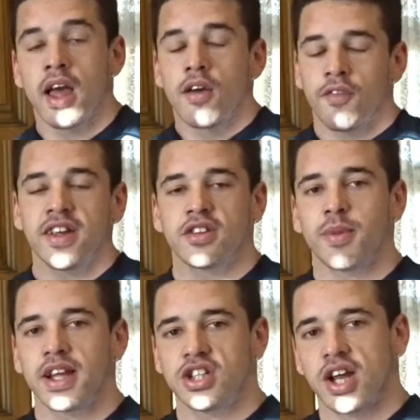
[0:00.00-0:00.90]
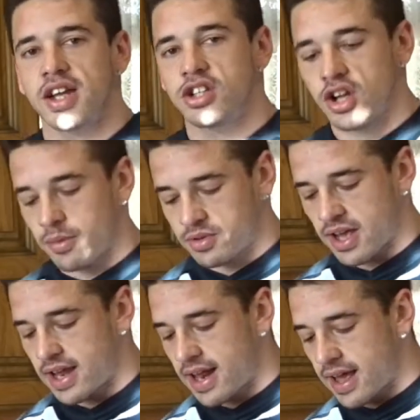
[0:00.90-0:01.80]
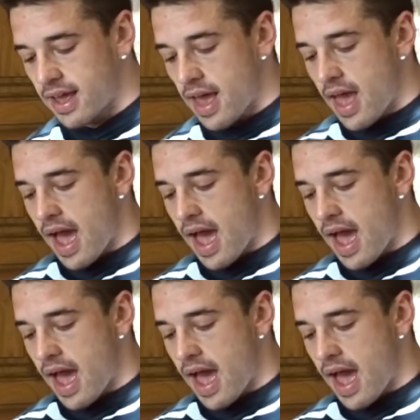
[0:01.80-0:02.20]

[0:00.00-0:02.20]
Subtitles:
Things may change come Saturday.